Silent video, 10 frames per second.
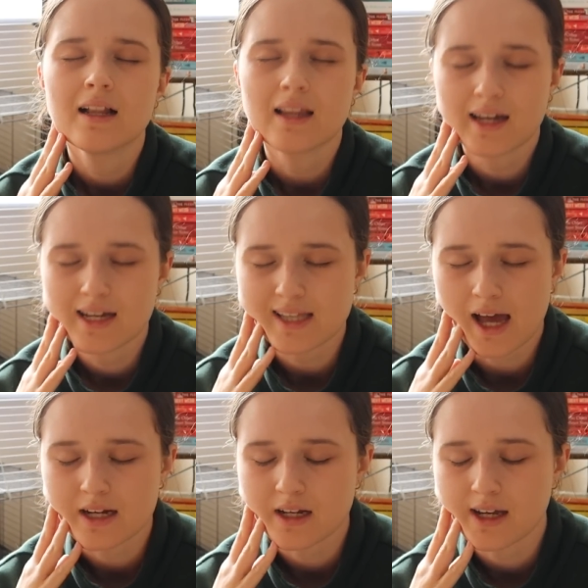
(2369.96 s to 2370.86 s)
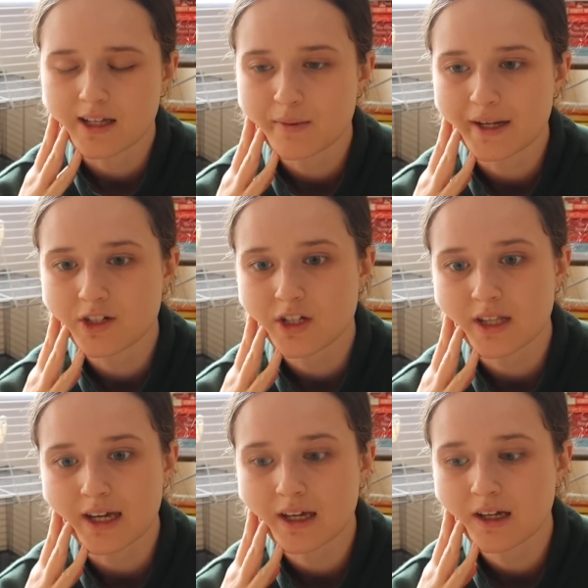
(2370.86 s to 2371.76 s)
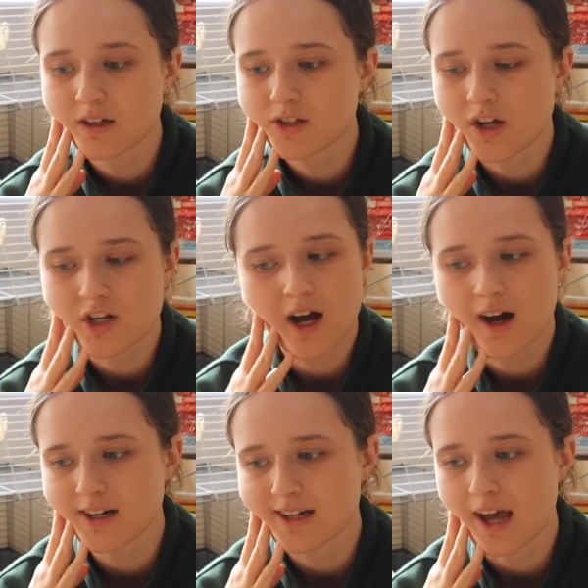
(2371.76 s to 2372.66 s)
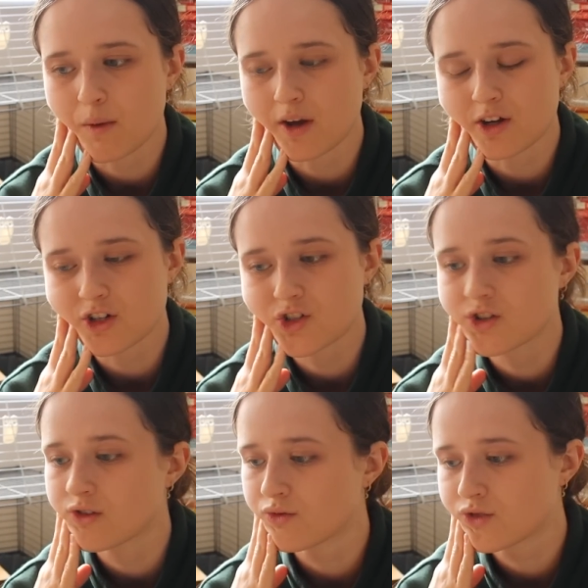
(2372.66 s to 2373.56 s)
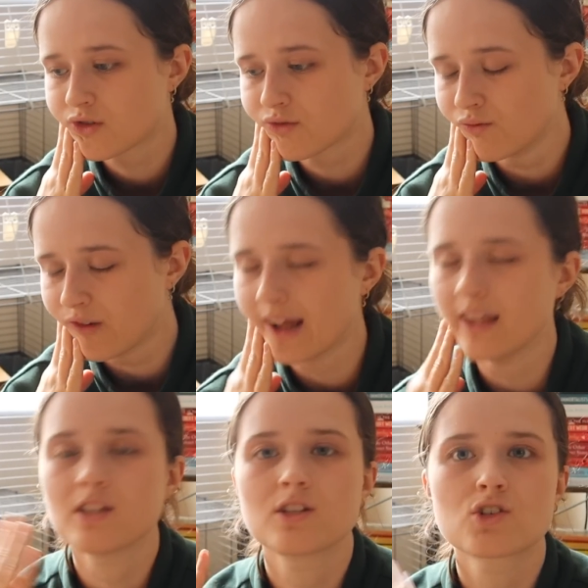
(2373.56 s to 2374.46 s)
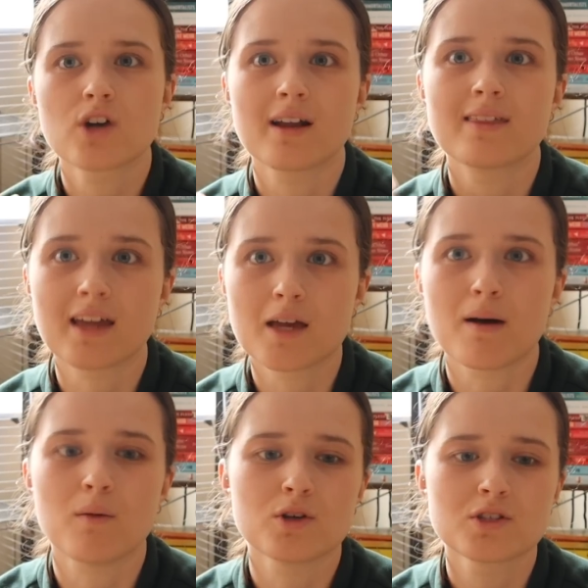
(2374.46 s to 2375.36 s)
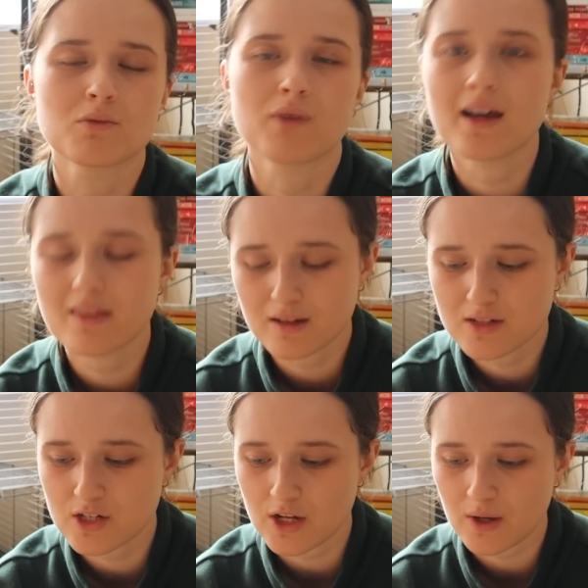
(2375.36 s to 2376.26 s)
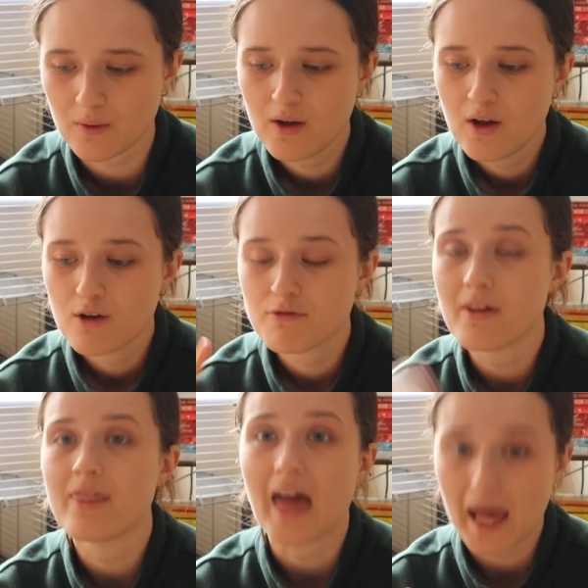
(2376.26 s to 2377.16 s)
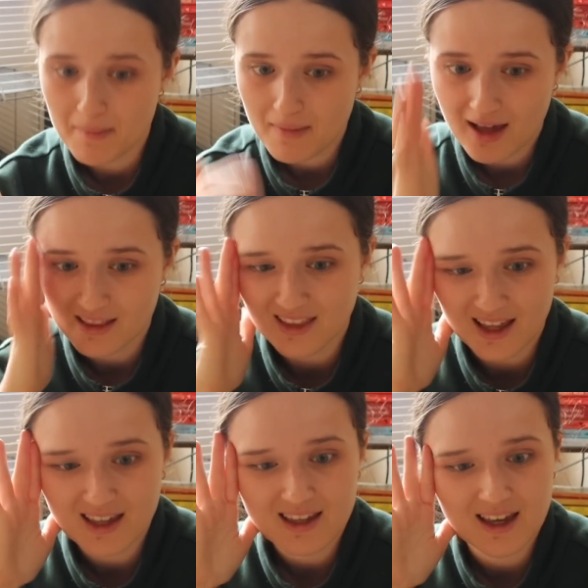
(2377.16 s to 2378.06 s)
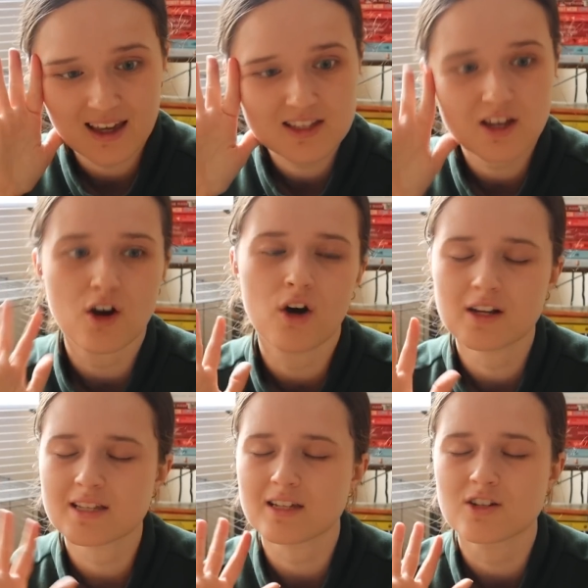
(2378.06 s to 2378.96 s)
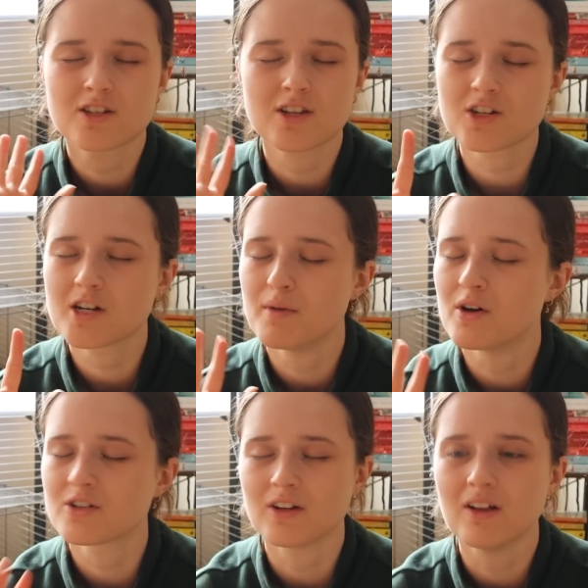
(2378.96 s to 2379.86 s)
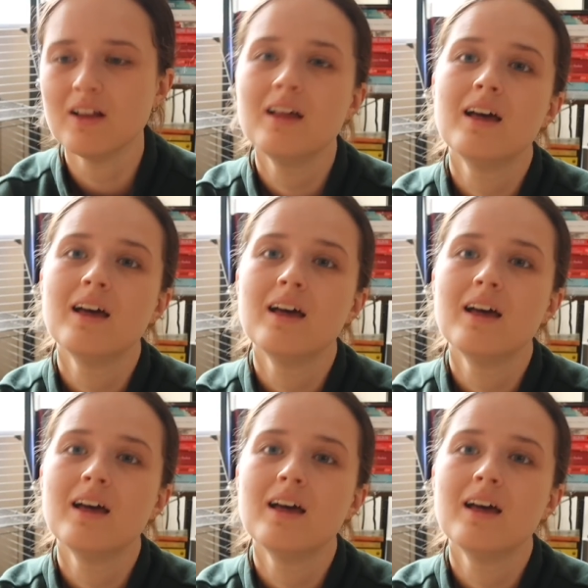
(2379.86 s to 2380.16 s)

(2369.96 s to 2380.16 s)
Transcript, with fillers: like I said it's been just like such a hard day where you're just really trying to think about what's the right thing to do for them and like it's honestly just such an emotional